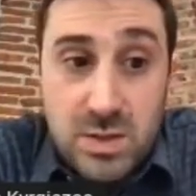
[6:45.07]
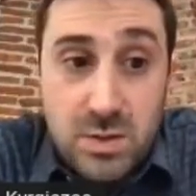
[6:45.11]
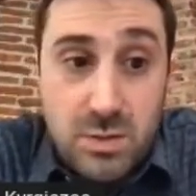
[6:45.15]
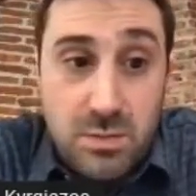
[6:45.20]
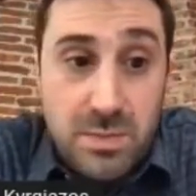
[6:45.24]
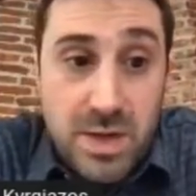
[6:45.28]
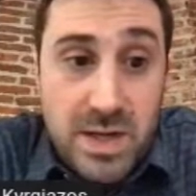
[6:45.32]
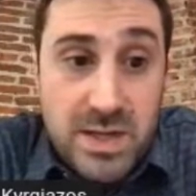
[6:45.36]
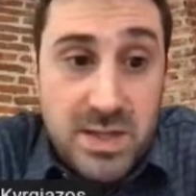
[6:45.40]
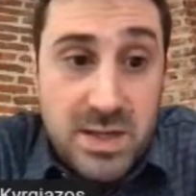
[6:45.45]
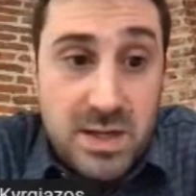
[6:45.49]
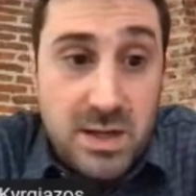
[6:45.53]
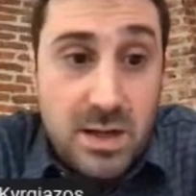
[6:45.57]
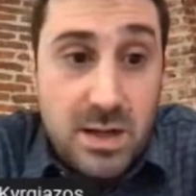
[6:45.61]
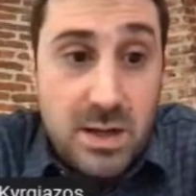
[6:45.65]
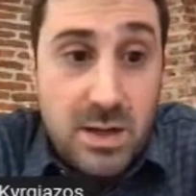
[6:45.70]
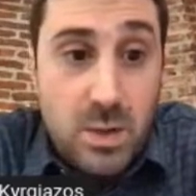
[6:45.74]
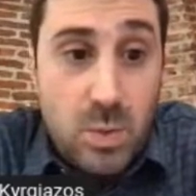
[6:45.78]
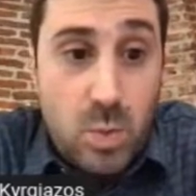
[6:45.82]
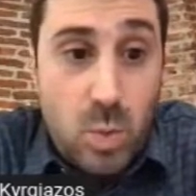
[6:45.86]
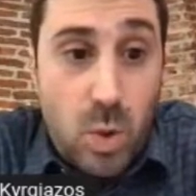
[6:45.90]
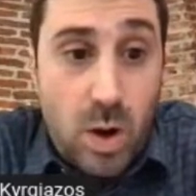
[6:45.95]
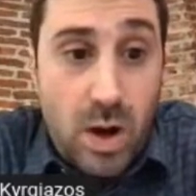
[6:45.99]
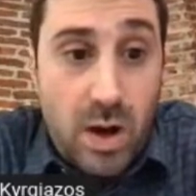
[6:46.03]
So basically,
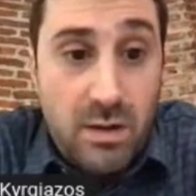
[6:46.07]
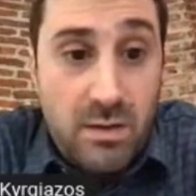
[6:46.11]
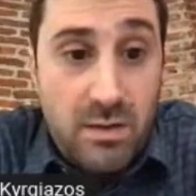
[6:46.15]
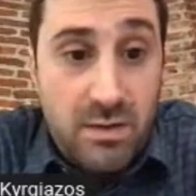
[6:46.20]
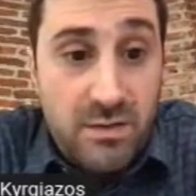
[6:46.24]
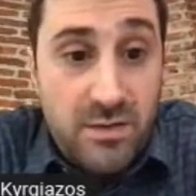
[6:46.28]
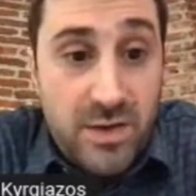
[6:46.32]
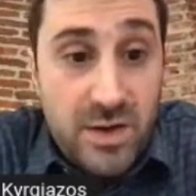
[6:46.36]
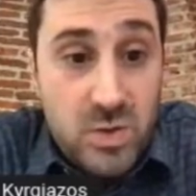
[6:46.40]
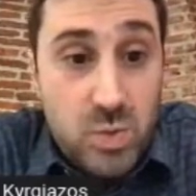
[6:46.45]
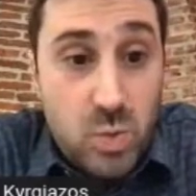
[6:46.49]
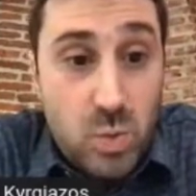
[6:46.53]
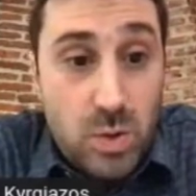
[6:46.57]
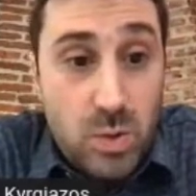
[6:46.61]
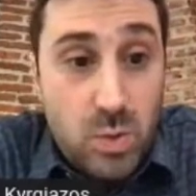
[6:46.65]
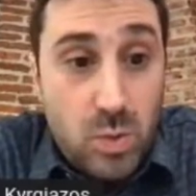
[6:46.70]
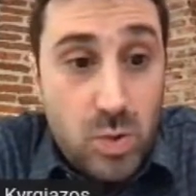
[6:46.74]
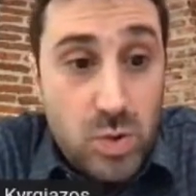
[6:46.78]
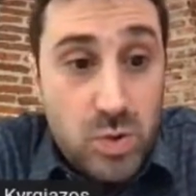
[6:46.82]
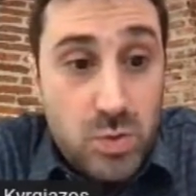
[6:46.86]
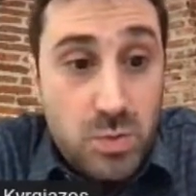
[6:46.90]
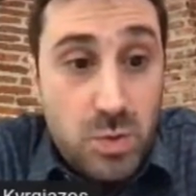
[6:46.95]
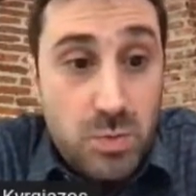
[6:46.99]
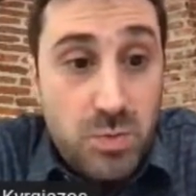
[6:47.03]
the first one
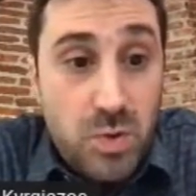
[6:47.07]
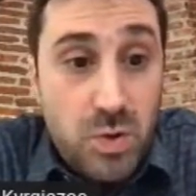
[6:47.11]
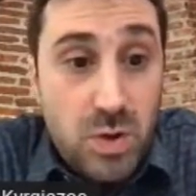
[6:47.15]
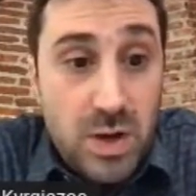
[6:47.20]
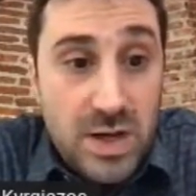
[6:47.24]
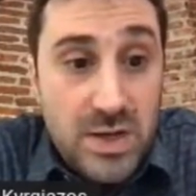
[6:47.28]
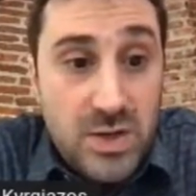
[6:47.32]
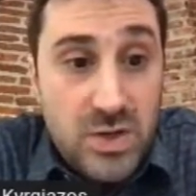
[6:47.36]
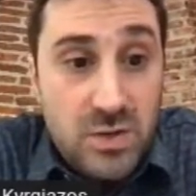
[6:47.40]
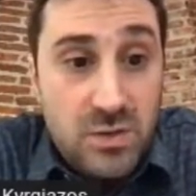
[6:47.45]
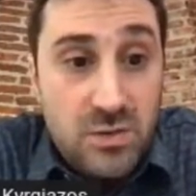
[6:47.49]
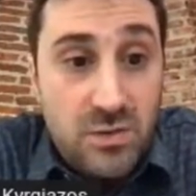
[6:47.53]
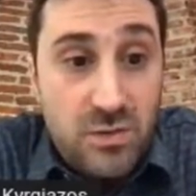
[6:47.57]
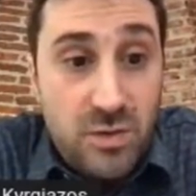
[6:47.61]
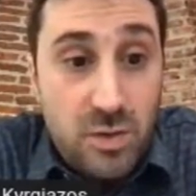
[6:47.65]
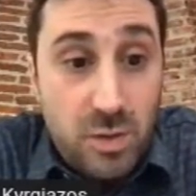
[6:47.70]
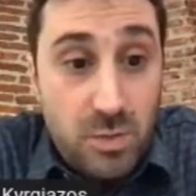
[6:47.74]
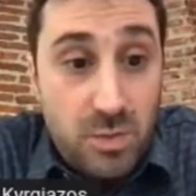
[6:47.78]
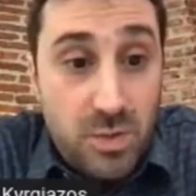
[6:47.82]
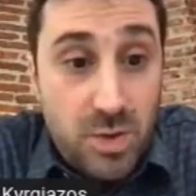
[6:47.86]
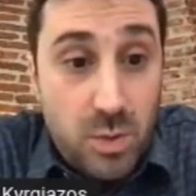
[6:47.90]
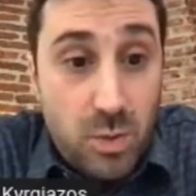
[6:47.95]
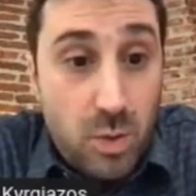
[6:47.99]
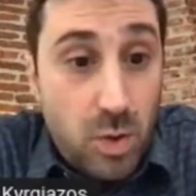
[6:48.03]
was population
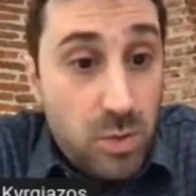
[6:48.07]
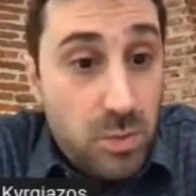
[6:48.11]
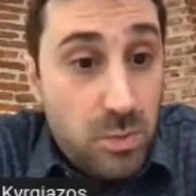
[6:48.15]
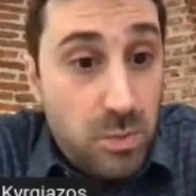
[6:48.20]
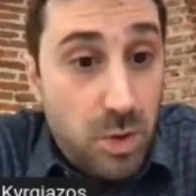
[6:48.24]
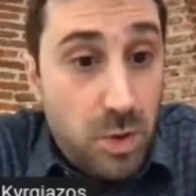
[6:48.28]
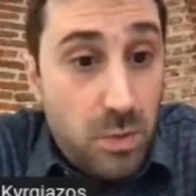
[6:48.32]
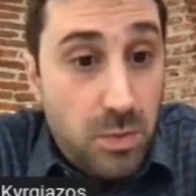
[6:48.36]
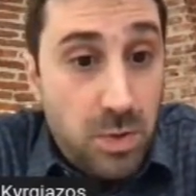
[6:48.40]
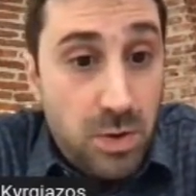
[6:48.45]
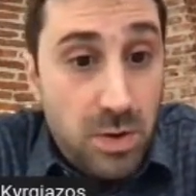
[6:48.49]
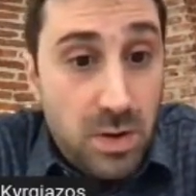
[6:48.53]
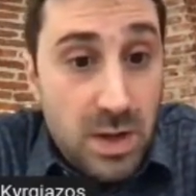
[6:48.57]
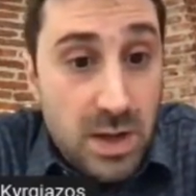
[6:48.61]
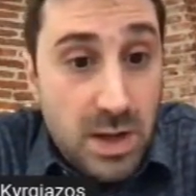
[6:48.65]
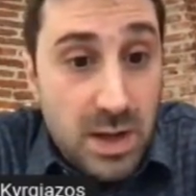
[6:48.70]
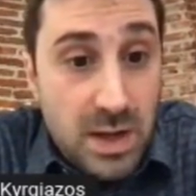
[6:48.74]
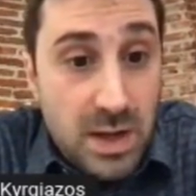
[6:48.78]
from the World Pop,